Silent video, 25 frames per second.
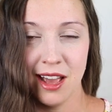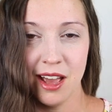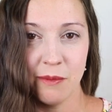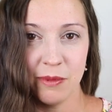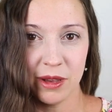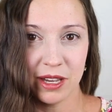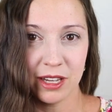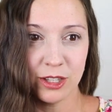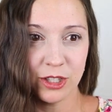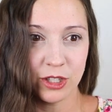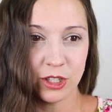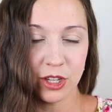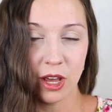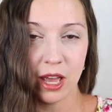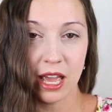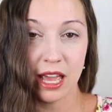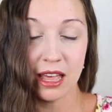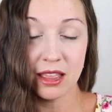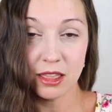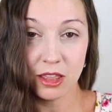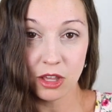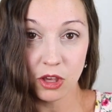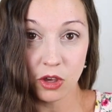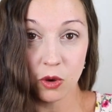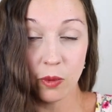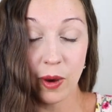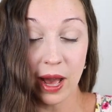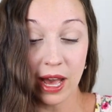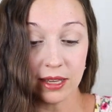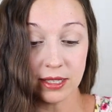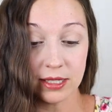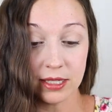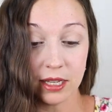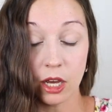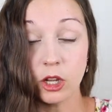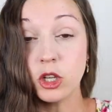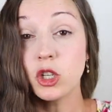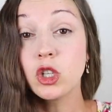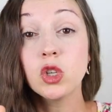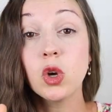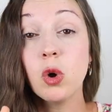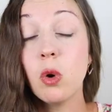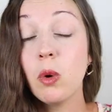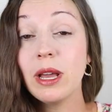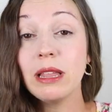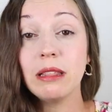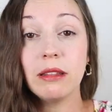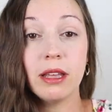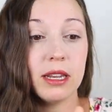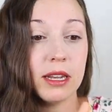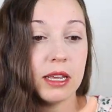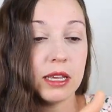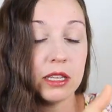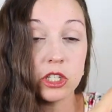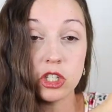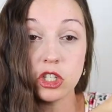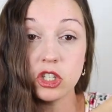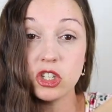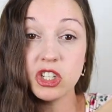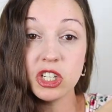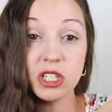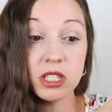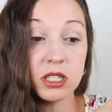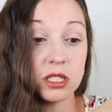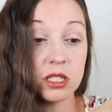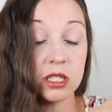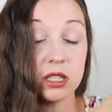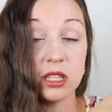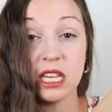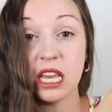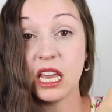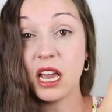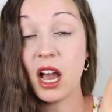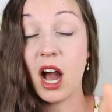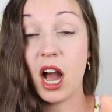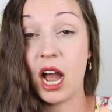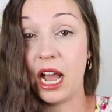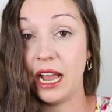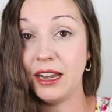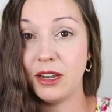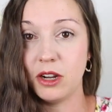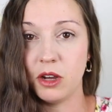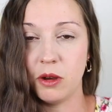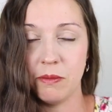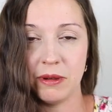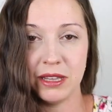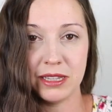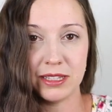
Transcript: because in the U S, a toilet is just the item.